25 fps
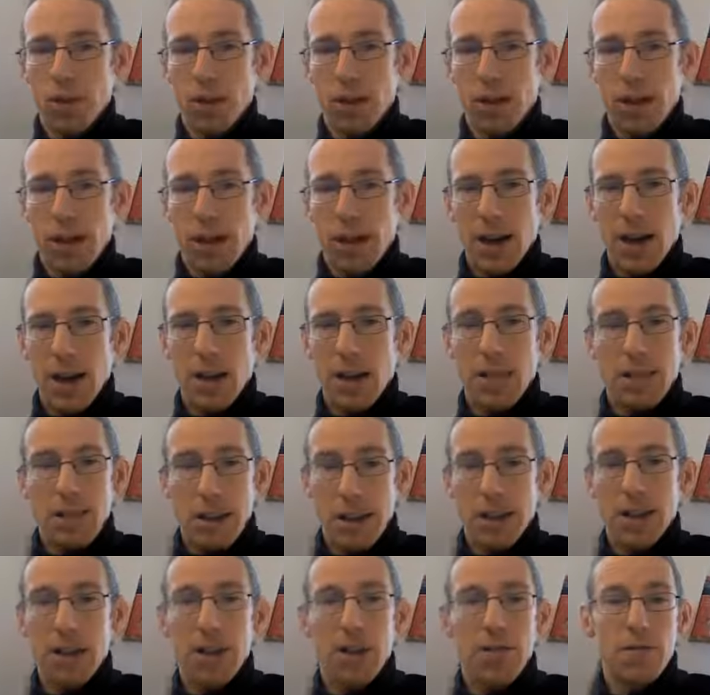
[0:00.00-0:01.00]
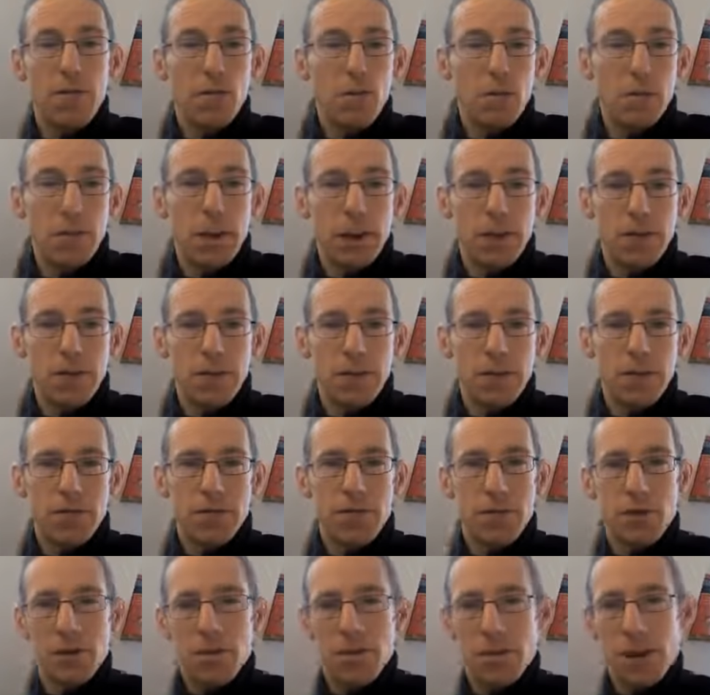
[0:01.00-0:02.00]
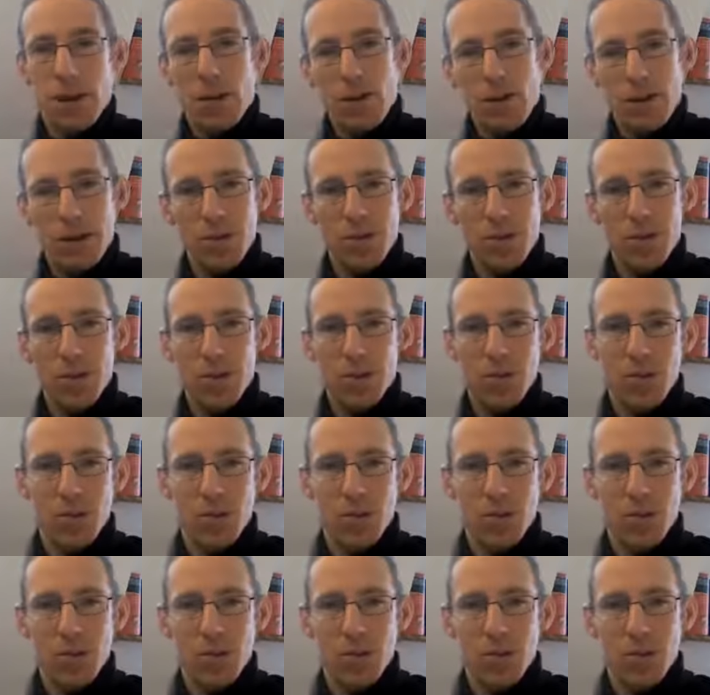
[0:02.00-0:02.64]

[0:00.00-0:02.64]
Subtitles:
want, and may therefore benefit from? I